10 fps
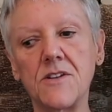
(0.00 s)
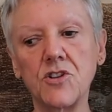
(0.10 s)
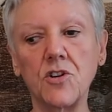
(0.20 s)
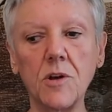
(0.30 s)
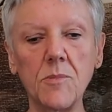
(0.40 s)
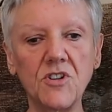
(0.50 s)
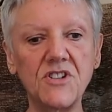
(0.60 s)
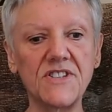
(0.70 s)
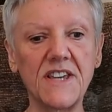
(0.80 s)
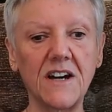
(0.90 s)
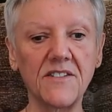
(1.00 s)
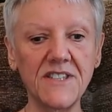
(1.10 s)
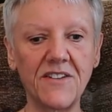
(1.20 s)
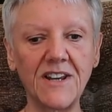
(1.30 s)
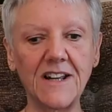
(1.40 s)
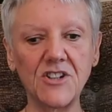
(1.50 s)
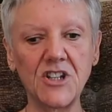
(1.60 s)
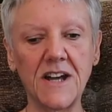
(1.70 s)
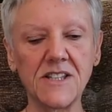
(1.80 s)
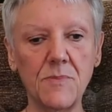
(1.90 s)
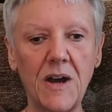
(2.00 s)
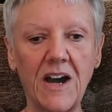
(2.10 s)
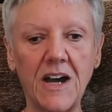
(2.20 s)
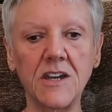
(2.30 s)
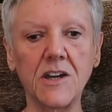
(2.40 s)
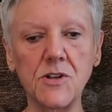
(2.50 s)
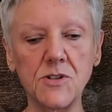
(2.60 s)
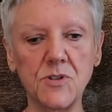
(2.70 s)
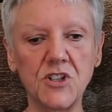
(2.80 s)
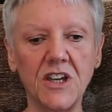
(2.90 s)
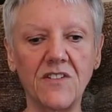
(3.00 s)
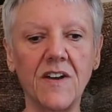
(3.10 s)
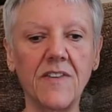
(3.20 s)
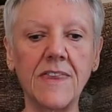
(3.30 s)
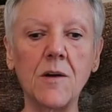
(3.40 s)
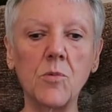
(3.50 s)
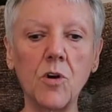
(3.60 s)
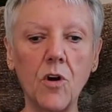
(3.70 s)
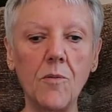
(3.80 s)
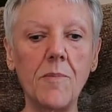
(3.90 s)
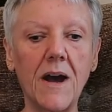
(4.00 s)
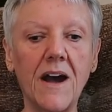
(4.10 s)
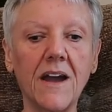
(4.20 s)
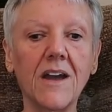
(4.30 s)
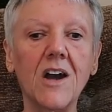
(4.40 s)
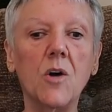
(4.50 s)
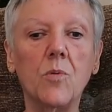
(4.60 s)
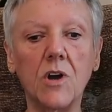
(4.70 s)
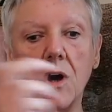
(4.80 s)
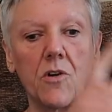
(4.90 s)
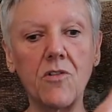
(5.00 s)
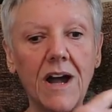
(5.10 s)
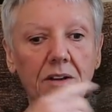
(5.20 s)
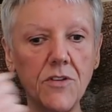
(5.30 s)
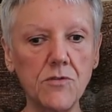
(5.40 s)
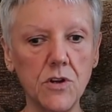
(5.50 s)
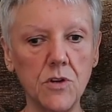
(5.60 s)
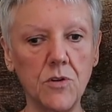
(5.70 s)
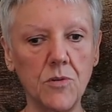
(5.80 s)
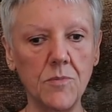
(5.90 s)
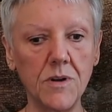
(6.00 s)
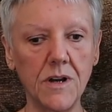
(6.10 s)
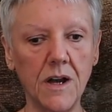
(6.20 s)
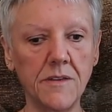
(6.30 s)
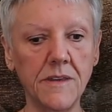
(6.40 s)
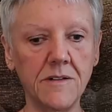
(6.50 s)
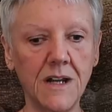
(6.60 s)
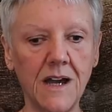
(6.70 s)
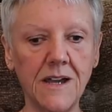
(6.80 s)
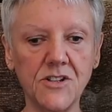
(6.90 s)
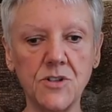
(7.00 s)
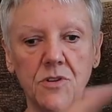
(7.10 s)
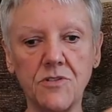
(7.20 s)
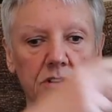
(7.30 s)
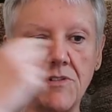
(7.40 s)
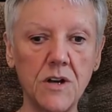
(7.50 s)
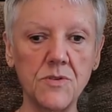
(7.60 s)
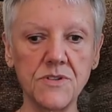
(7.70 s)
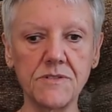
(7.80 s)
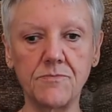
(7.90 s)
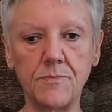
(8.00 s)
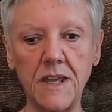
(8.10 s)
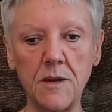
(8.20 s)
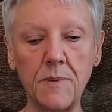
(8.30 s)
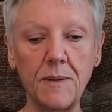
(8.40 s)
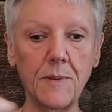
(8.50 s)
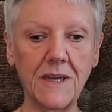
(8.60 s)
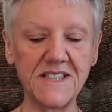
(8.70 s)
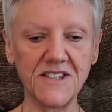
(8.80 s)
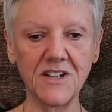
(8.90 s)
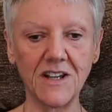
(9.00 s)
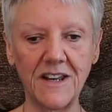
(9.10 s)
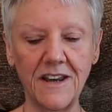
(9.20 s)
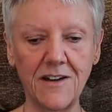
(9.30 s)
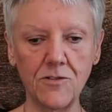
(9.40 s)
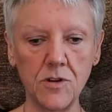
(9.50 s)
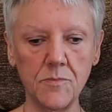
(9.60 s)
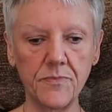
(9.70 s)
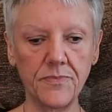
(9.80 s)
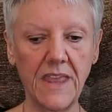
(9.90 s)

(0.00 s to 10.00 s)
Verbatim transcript: talk amongst yourselves, have a little chat about how you're going to achieve it, and then we'll come back will go around the room, and there are like two or three rows in a big, big circle in our room.